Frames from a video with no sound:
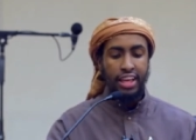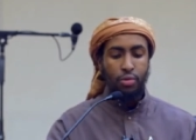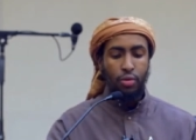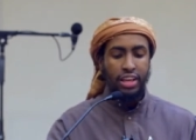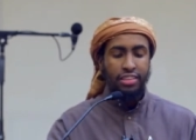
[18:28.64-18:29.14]

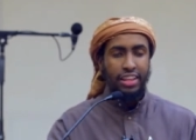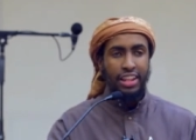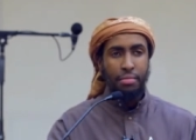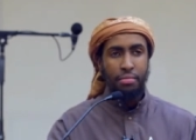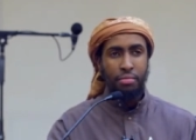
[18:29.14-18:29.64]
What is it
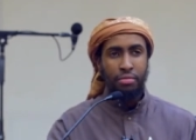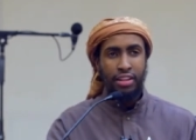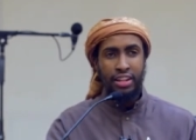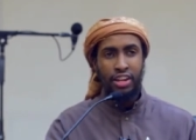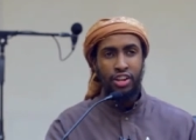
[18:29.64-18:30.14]
that,
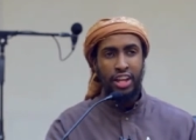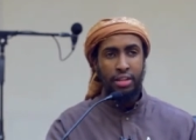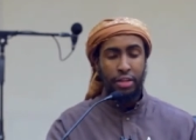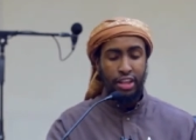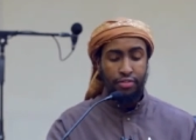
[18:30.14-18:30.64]
that the
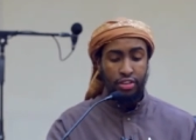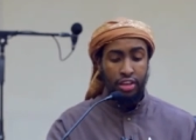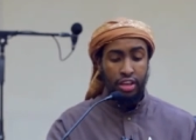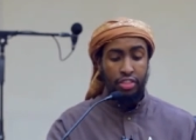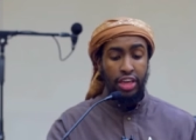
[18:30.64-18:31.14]
Najdat believed?
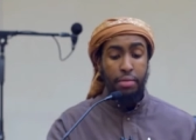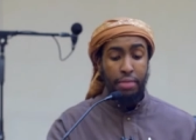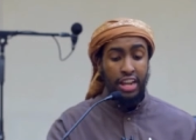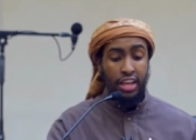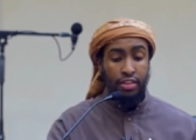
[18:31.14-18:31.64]
They
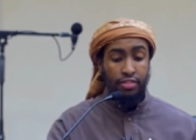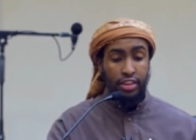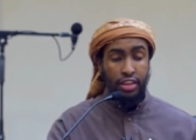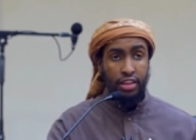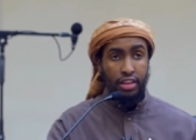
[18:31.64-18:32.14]

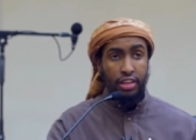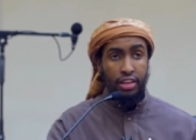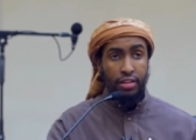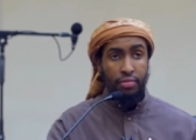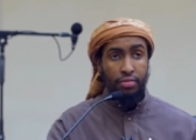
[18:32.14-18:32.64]
believed
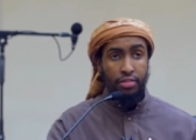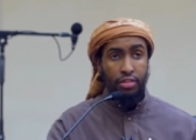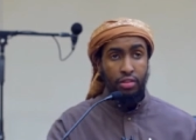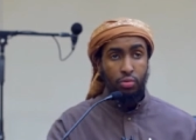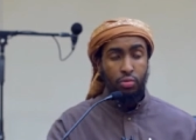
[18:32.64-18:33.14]

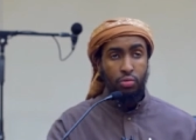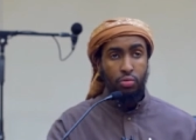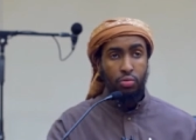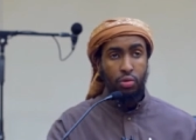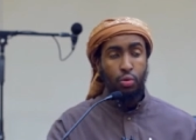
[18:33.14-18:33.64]

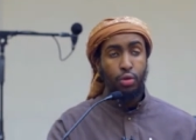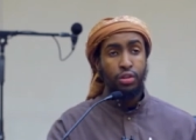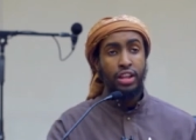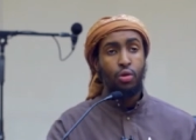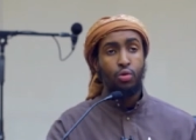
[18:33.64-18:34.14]
what we
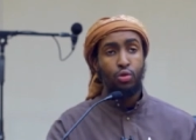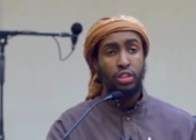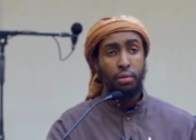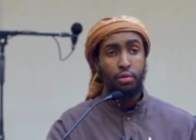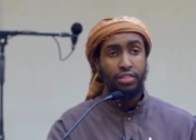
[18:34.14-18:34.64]
would now call
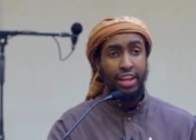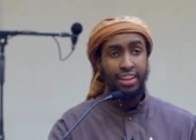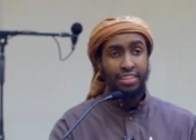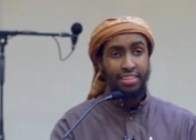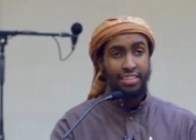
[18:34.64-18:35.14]
double
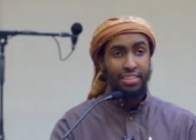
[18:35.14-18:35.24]
standards.